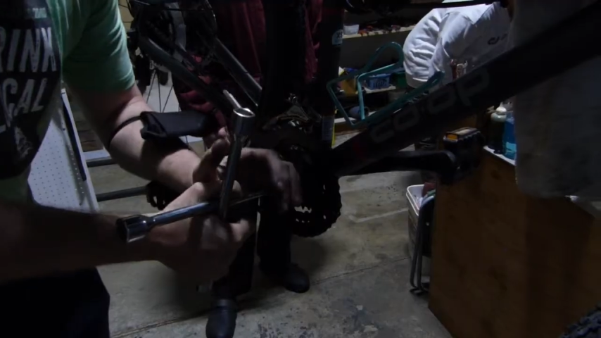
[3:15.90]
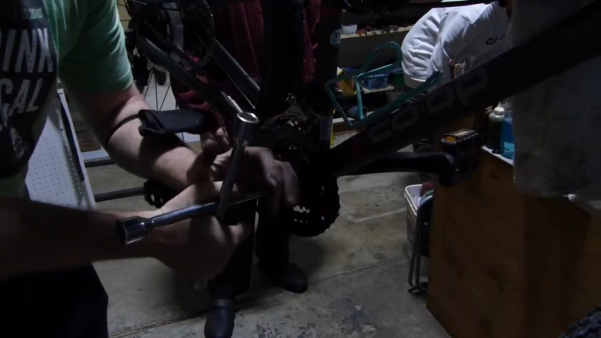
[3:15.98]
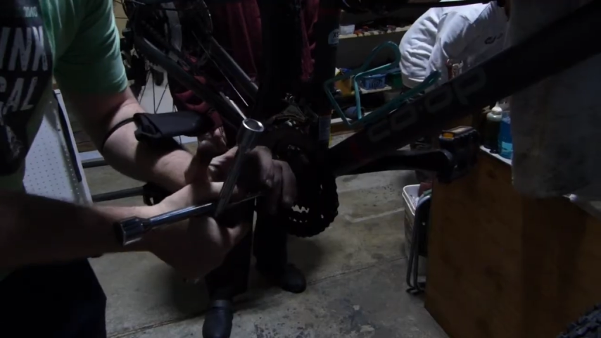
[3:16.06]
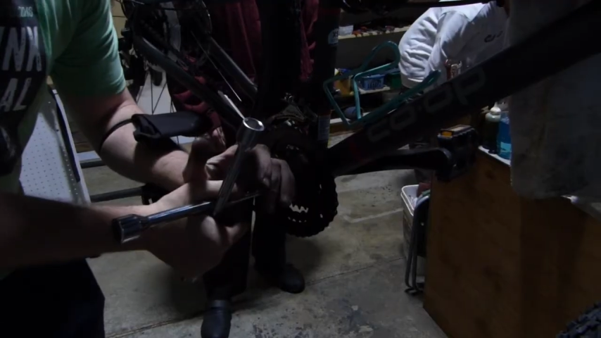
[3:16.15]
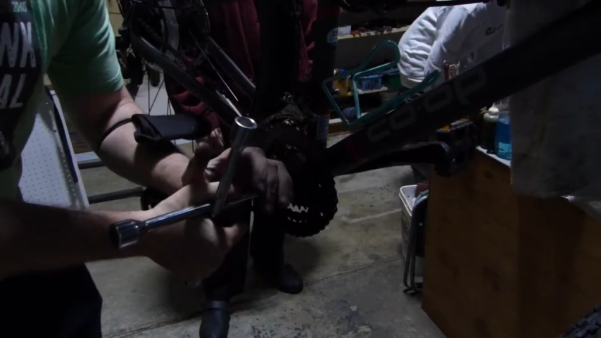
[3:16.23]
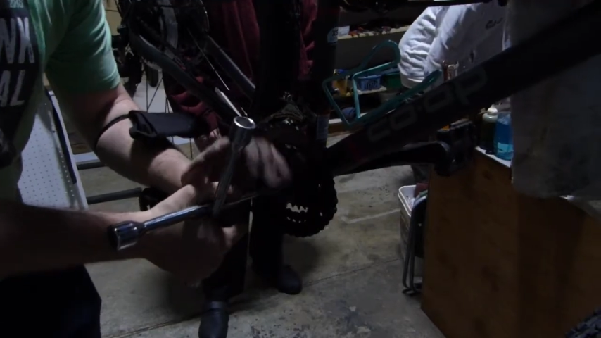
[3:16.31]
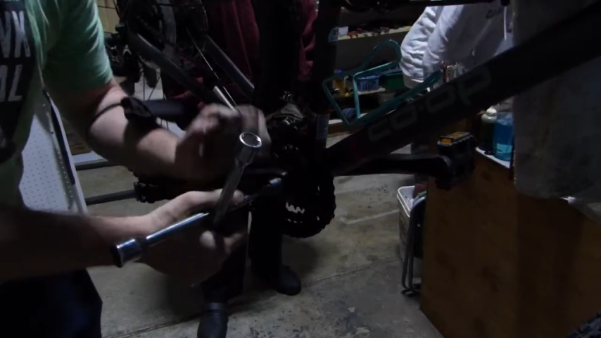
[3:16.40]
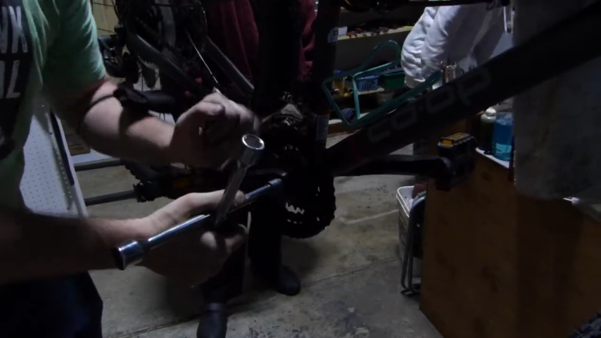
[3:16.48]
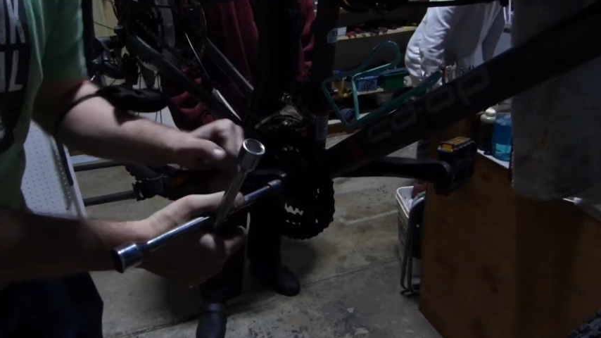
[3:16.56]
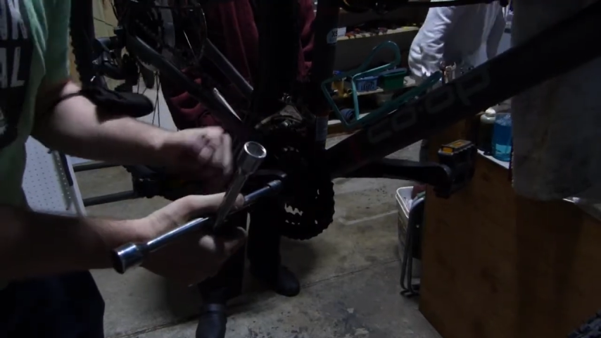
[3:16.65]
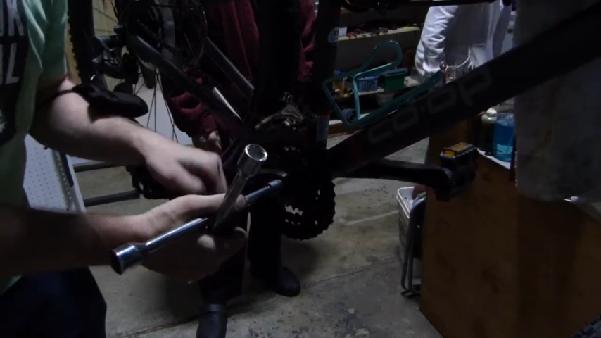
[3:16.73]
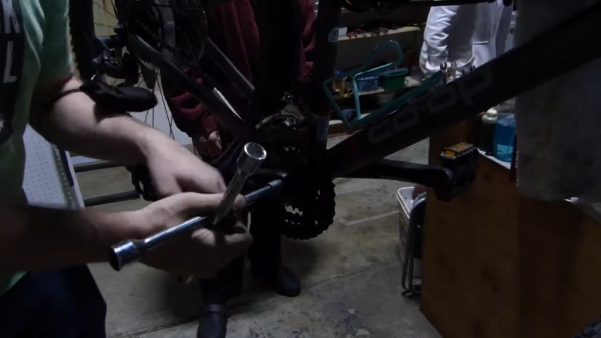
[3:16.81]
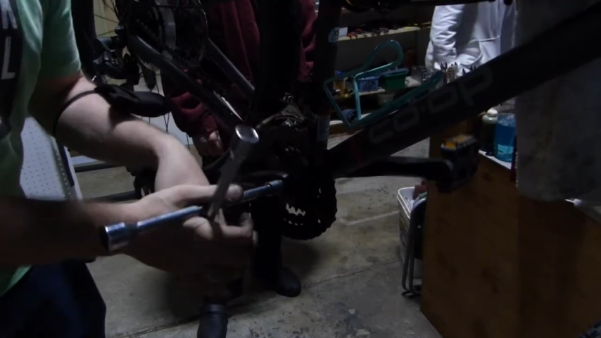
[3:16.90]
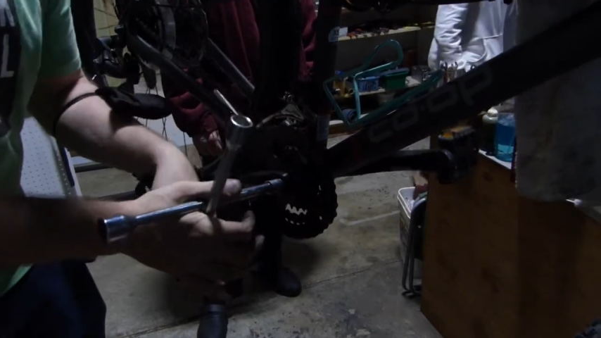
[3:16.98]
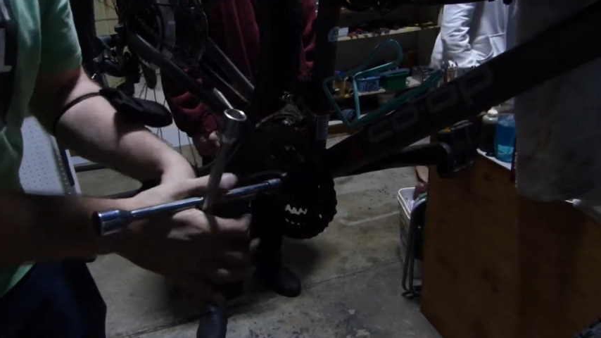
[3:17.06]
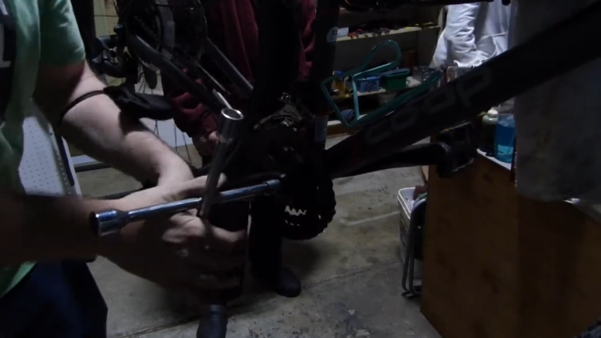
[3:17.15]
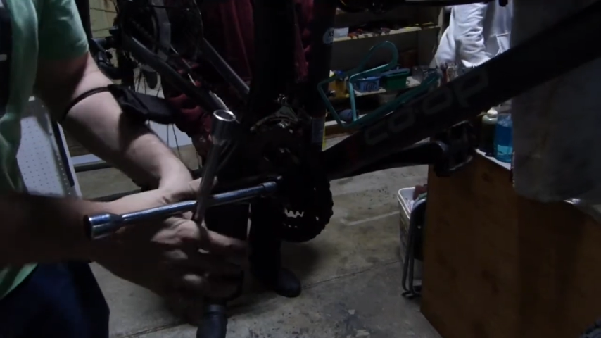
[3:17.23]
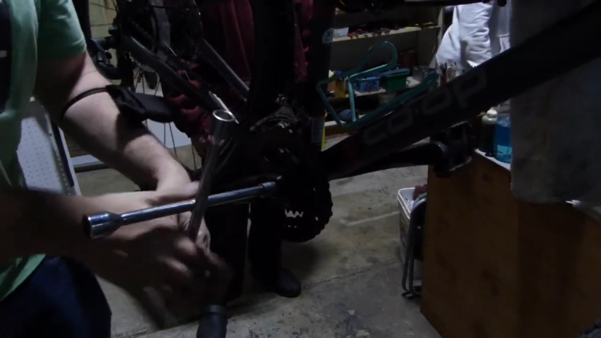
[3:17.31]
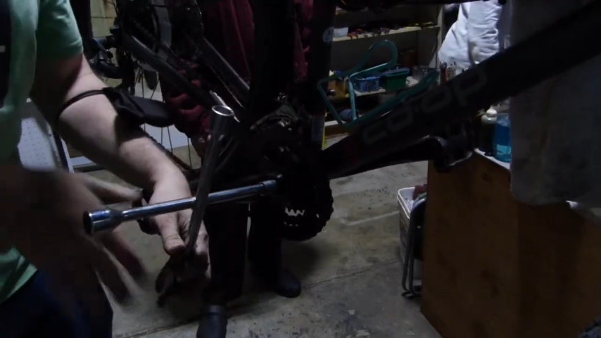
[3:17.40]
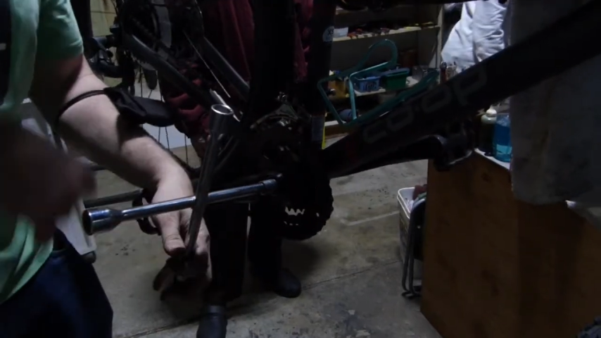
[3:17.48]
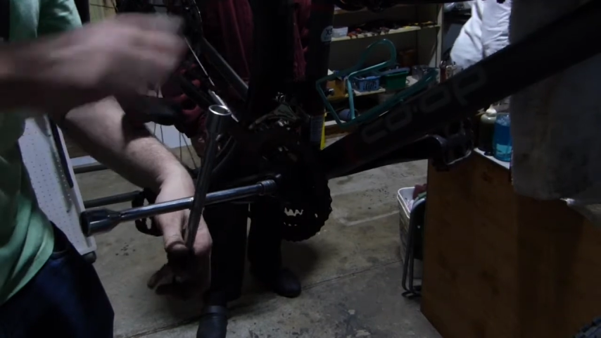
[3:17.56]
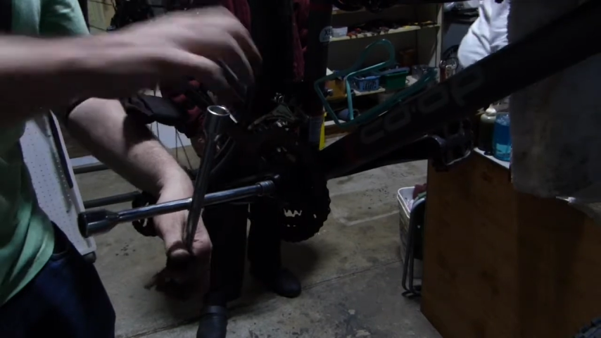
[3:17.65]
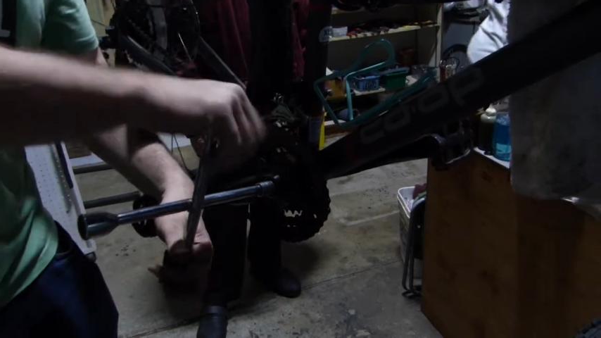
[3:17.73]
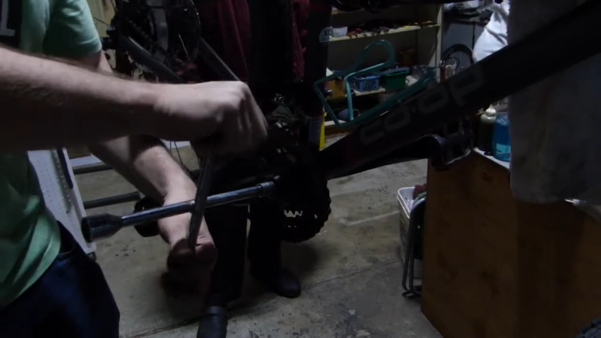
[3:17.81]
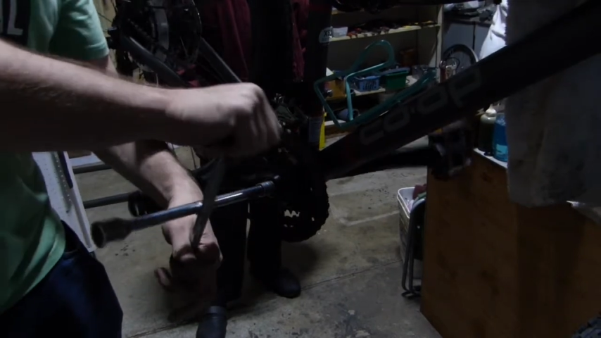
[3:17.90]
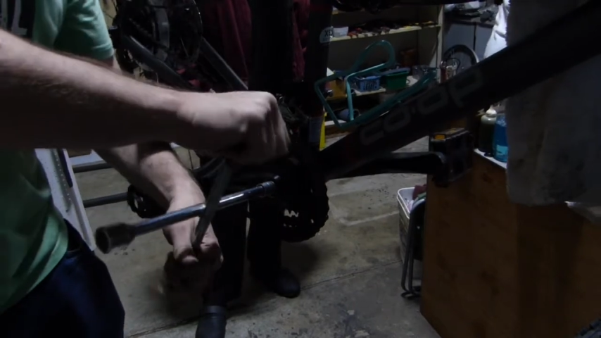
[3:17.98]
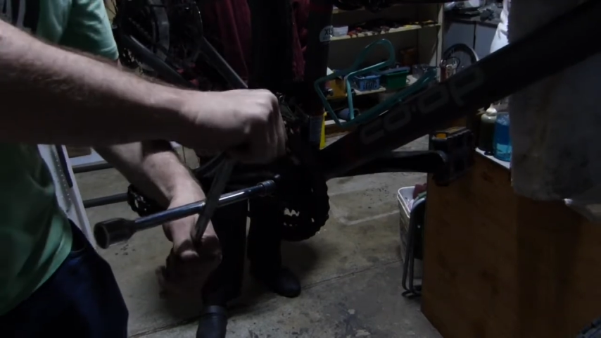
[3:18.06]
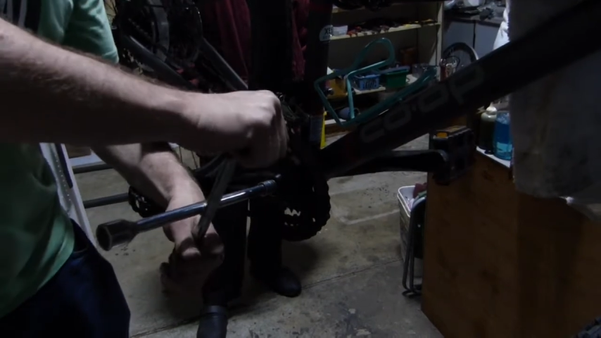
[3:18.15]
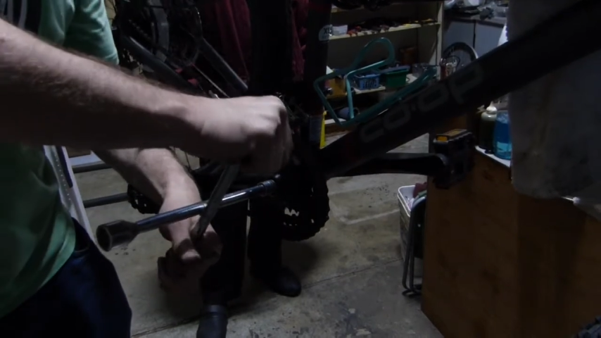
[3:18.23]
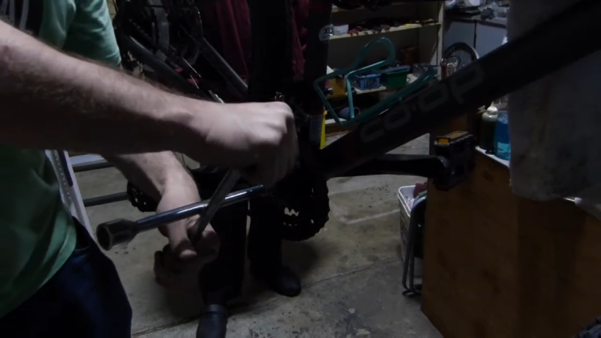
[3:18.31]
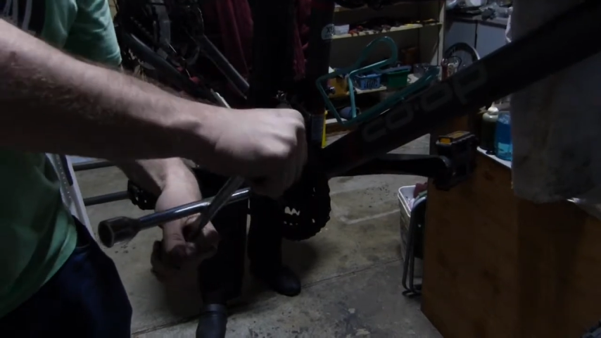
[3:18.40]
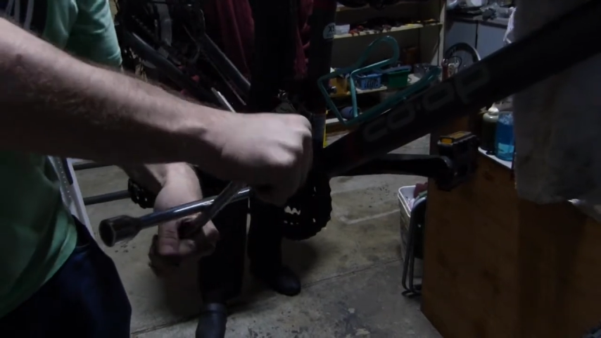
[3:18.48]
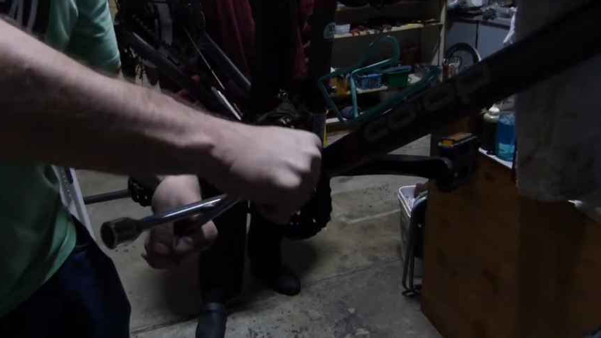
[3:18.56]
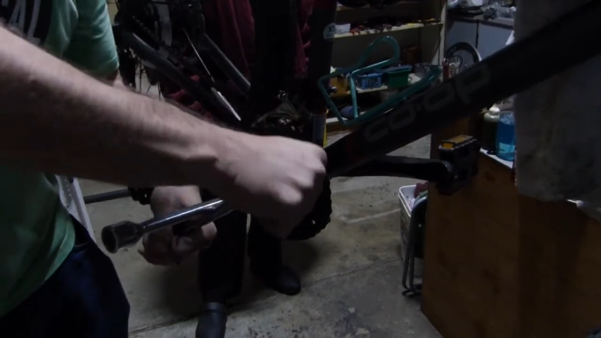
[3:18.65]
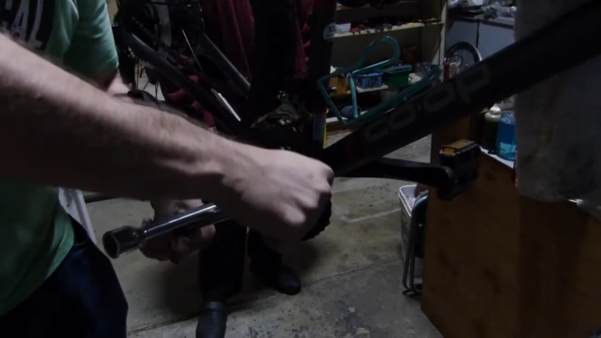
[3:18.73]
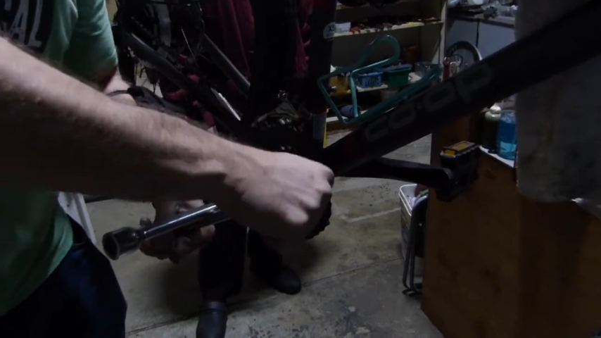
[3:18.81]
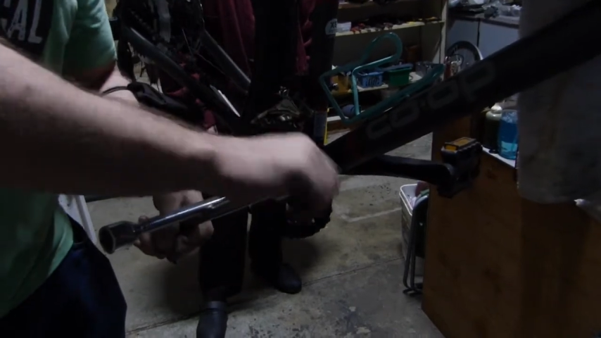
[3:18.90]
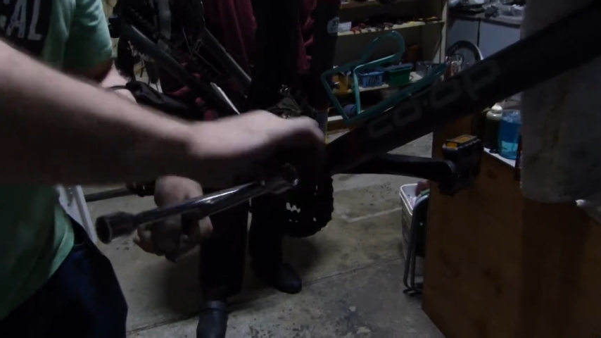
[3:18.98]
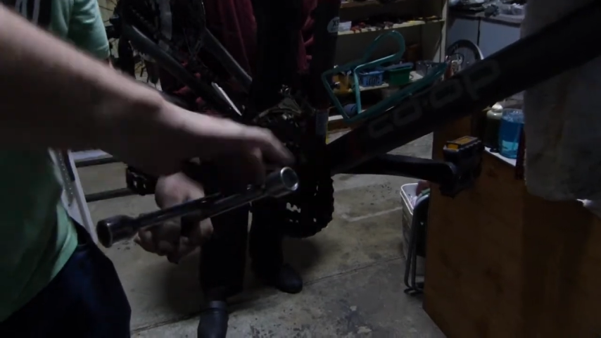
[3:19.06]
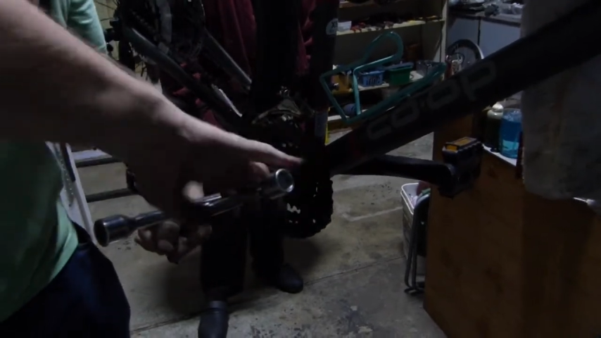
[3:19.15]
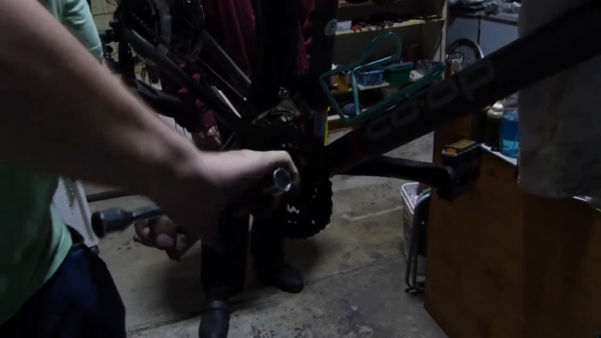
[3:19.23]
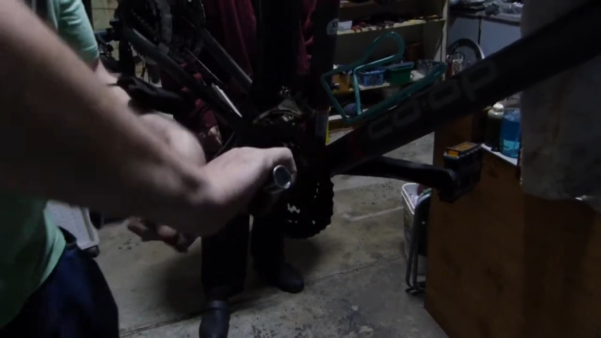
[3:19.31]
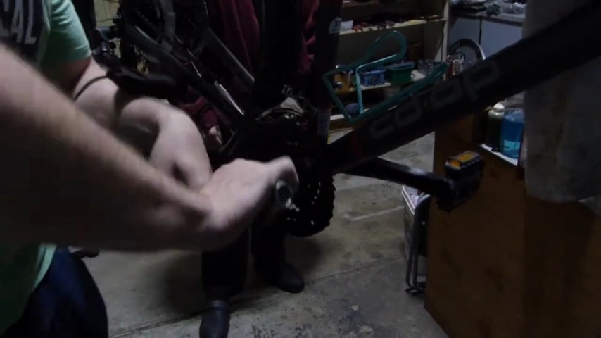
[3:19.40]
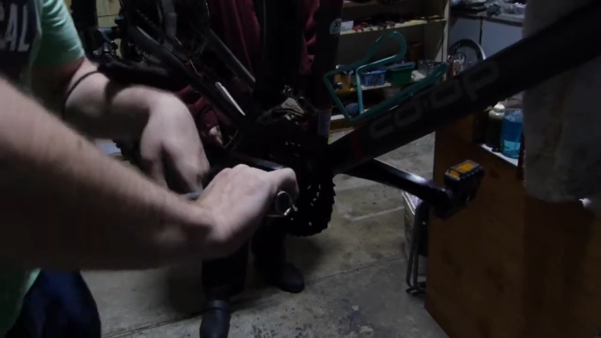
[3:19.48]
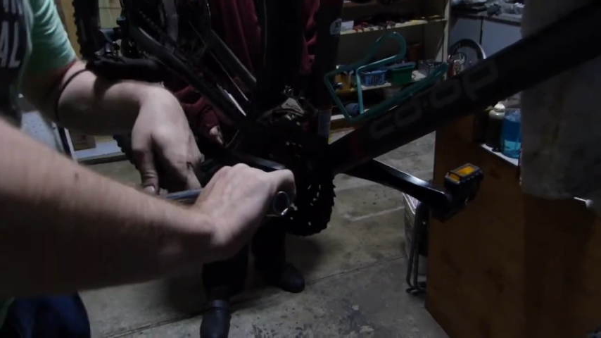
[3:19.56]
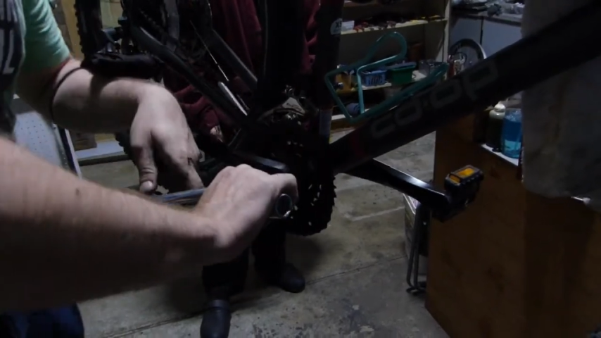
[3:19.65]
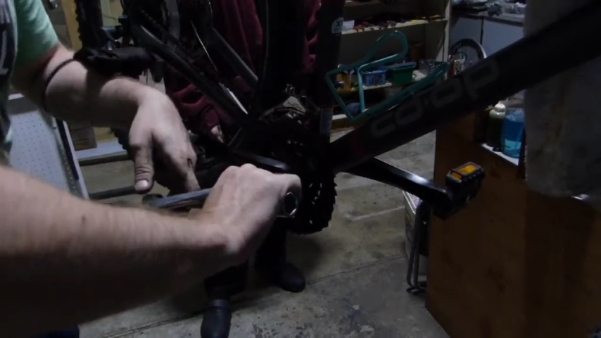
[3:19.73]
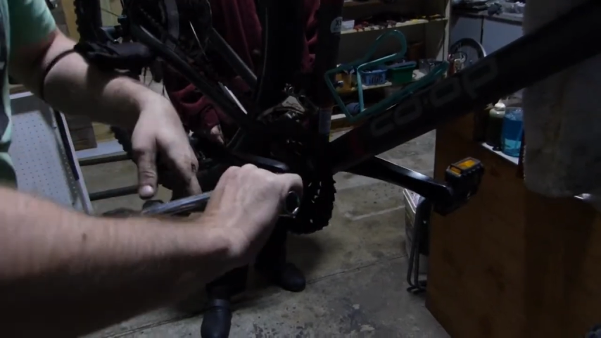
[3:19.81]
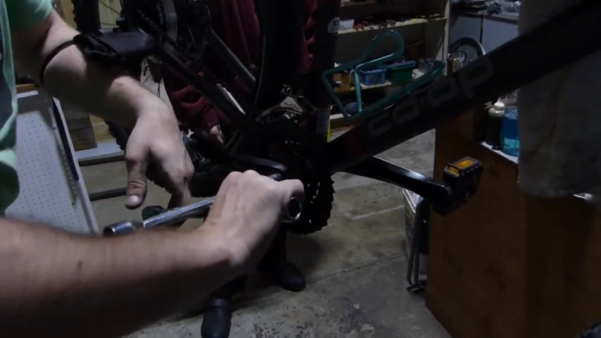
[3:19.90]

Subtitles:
No face is visible, so there are no lips to read.